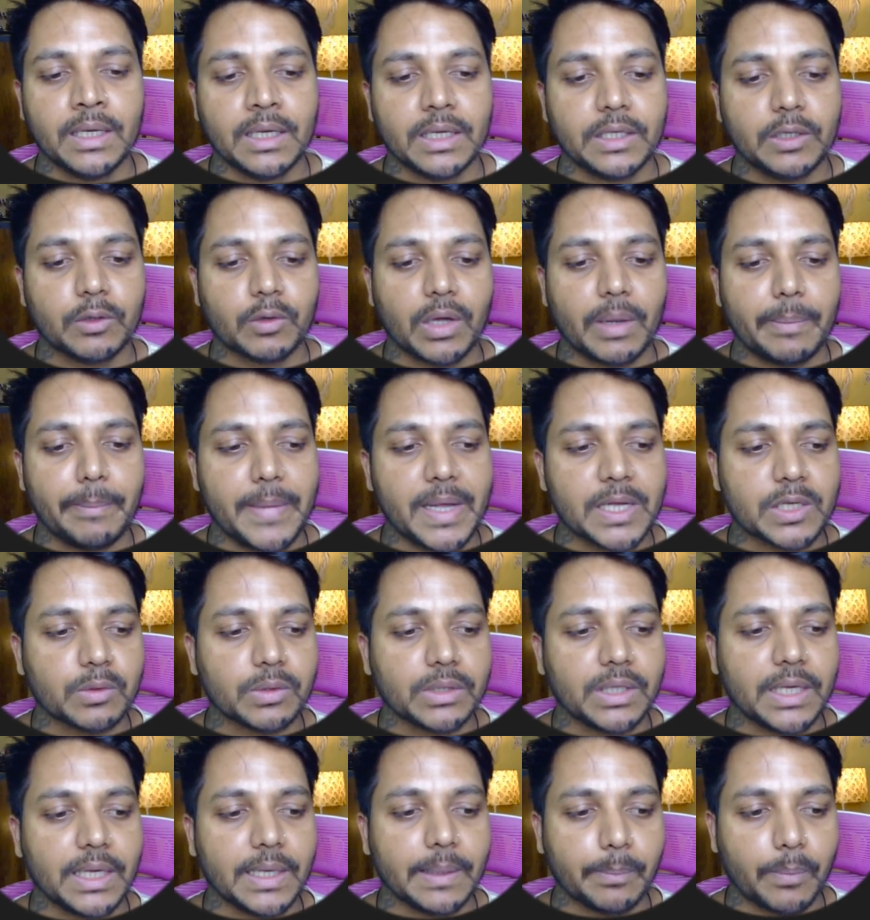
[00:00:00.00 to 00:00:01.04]
you can match with
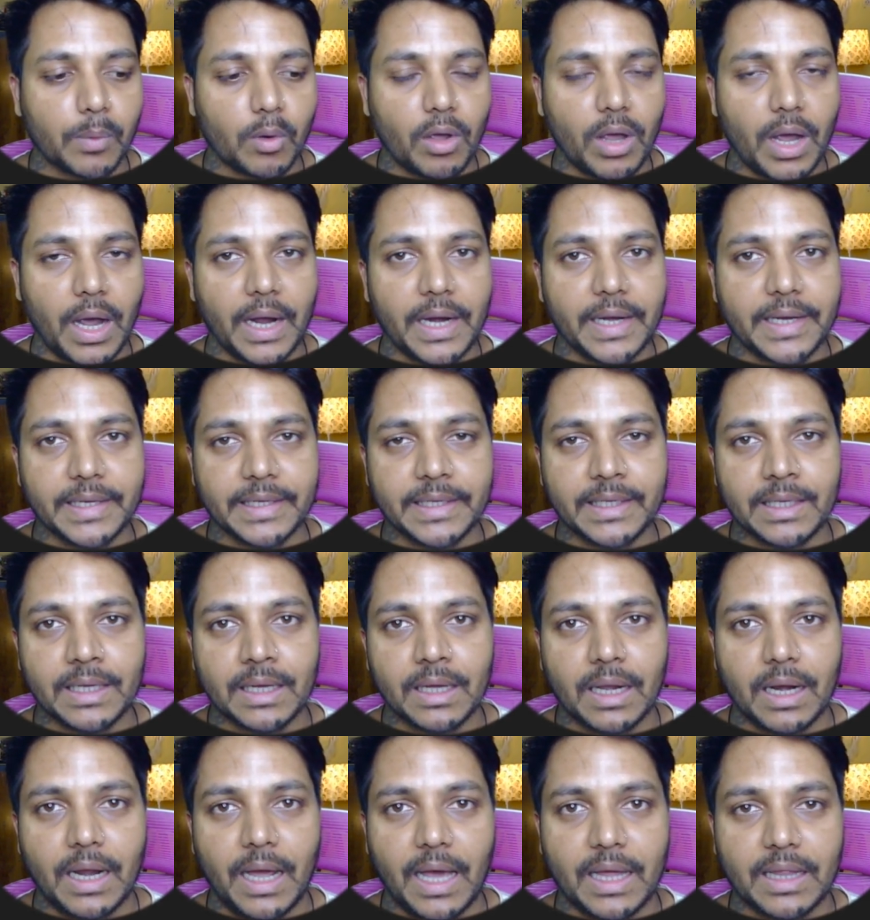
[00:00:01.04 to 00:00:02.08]
the employee ID
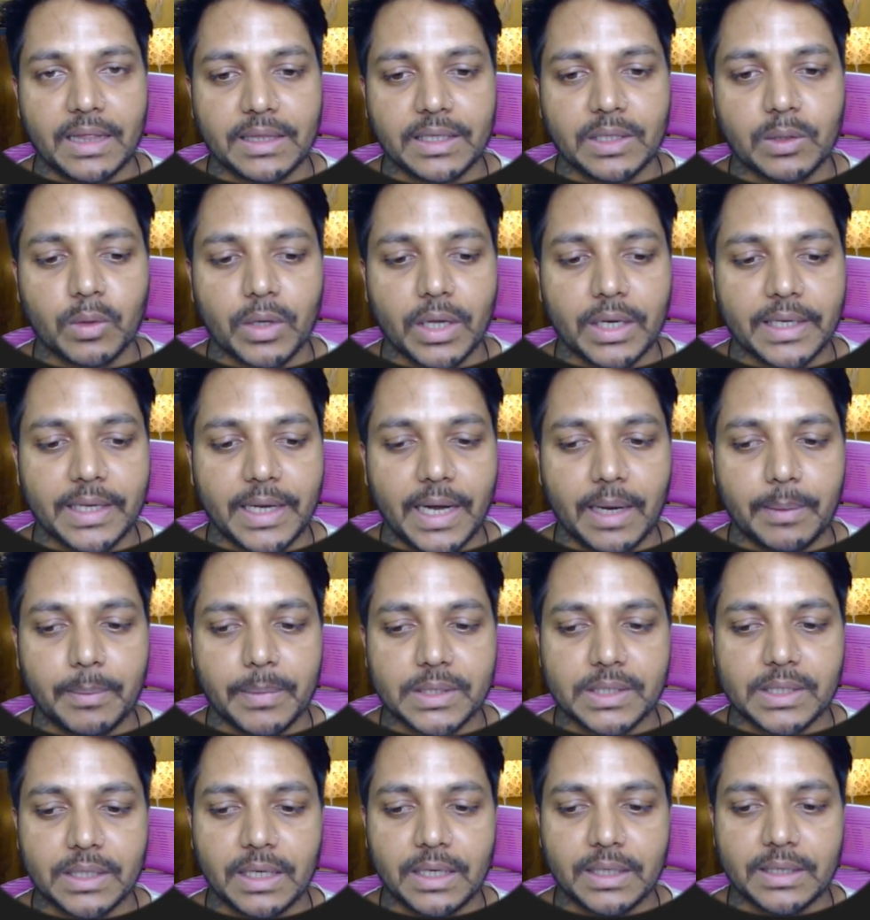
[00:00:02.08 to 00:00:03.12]
and you can get
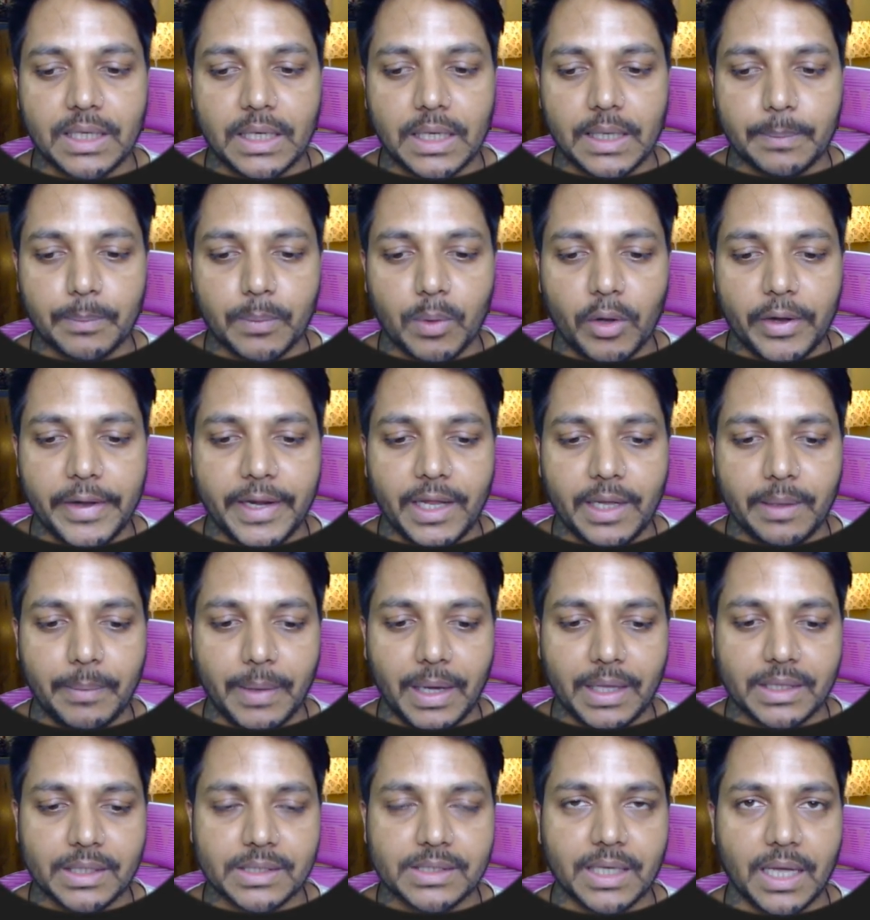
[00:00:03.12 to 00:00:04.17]
basically the employee name
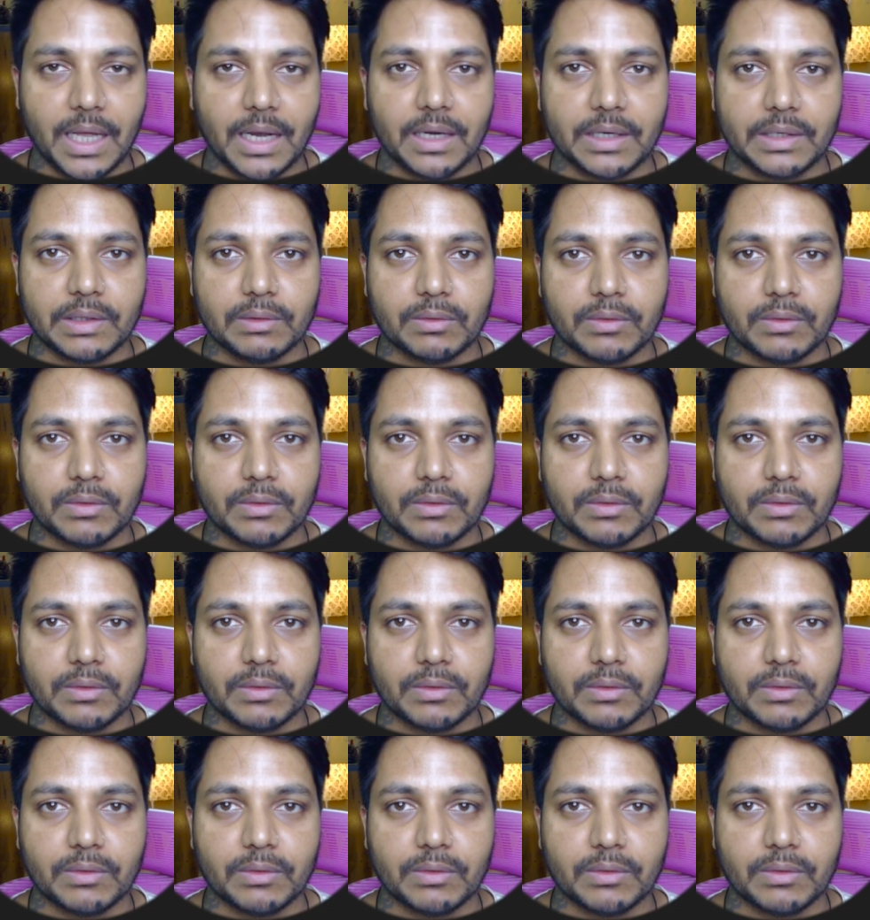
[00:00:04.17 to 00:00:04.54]
and the salary,